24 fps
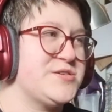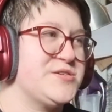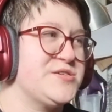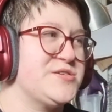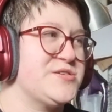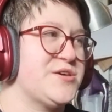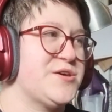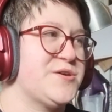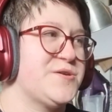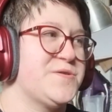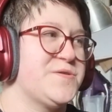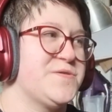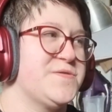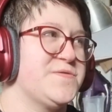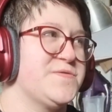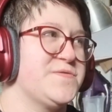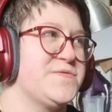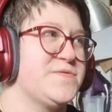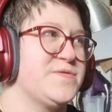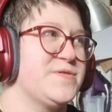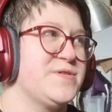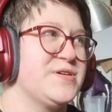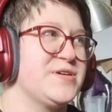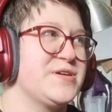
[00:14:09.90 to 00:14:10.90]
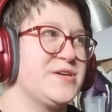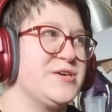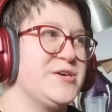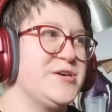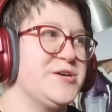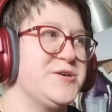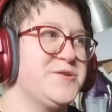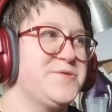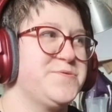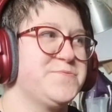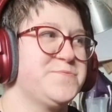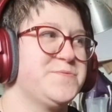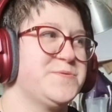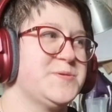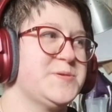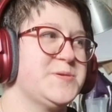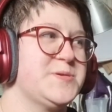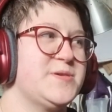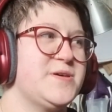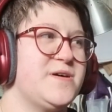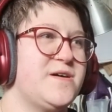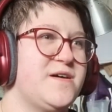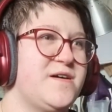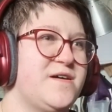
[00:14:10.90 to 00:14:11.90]
So
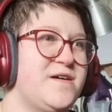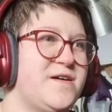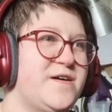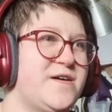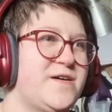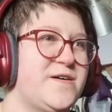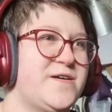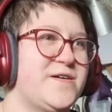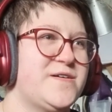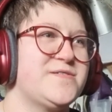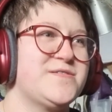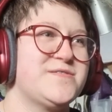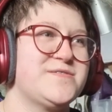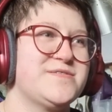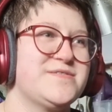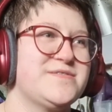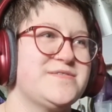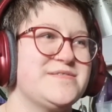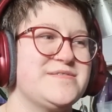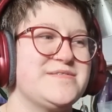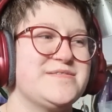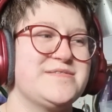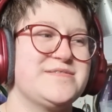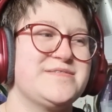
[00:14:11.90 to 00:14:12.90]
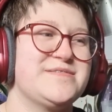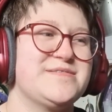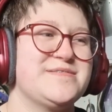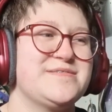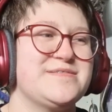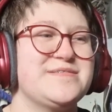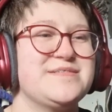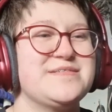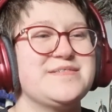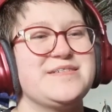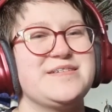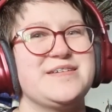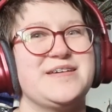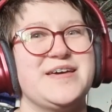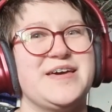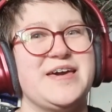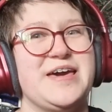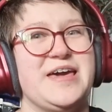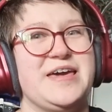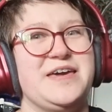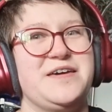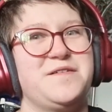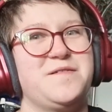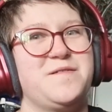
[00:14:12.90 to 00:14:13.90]
cones are
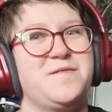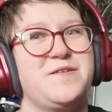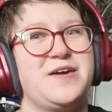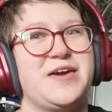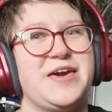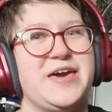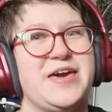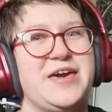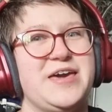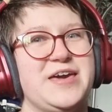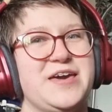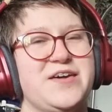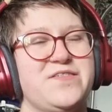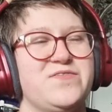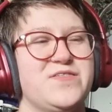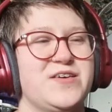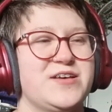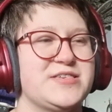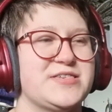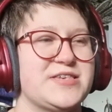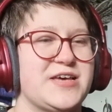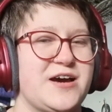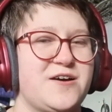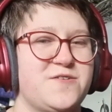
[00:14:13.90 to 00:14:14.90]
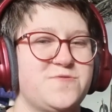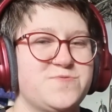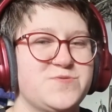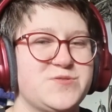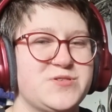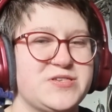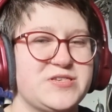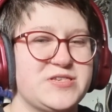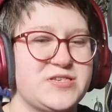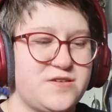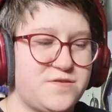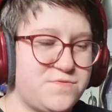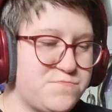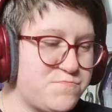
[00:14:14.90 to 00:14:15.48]
a-okay in this house.